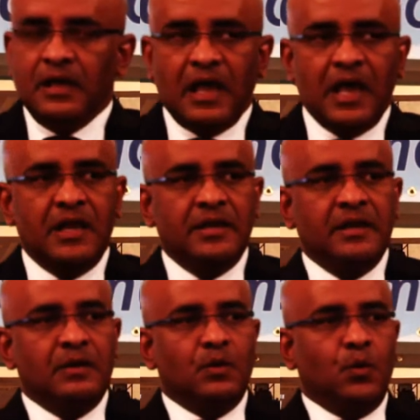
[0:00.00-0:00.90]

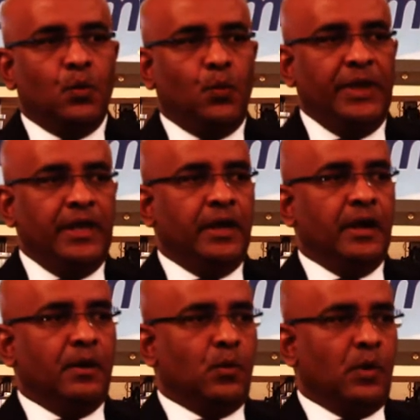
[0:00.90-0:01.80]
and we
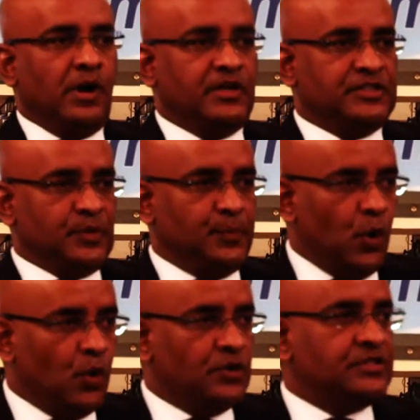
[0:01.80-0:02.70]
were
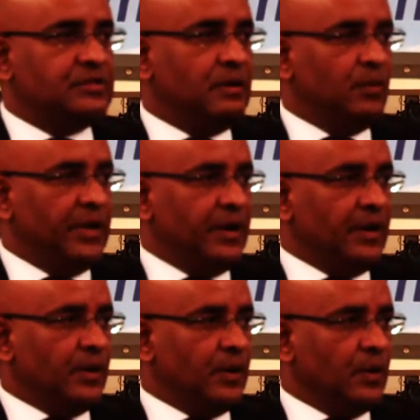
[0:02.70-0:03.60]
supposed, we,
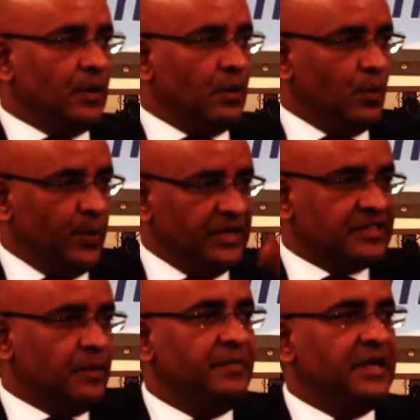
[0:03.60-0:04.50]
we
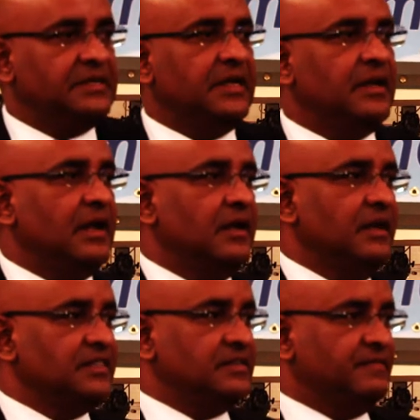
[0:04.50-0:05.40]
submitted a
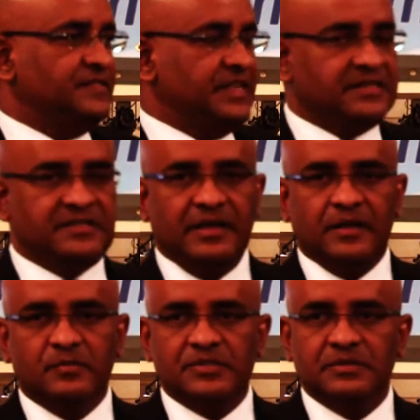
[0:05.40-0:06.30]
list of six
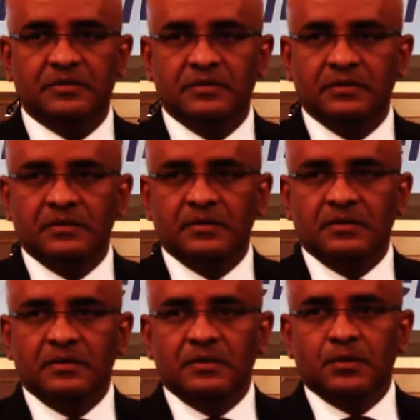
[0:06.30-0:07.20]
names,
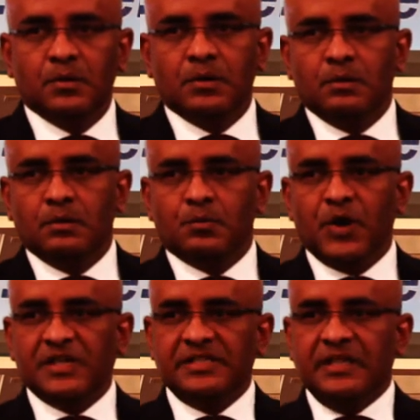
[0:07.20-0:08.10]

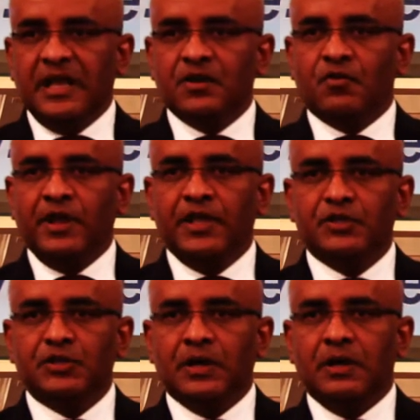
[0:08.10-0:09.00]
President
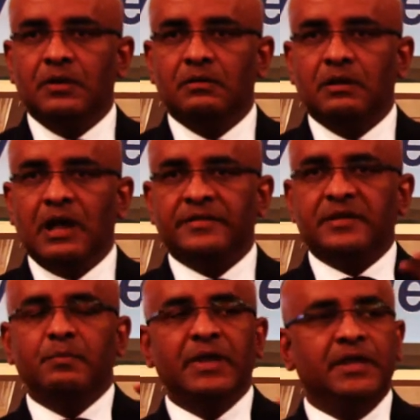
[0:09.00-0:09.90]
Granger at
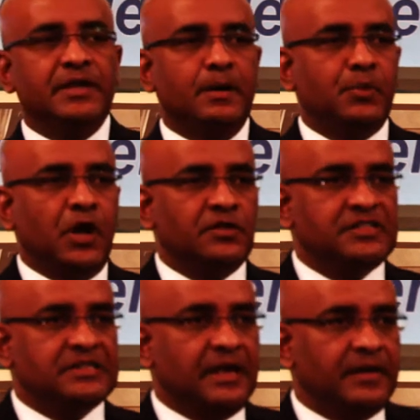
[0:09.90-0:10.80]
a media brunch
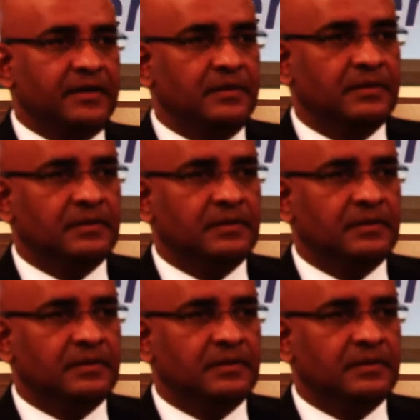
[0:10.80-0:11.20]
said,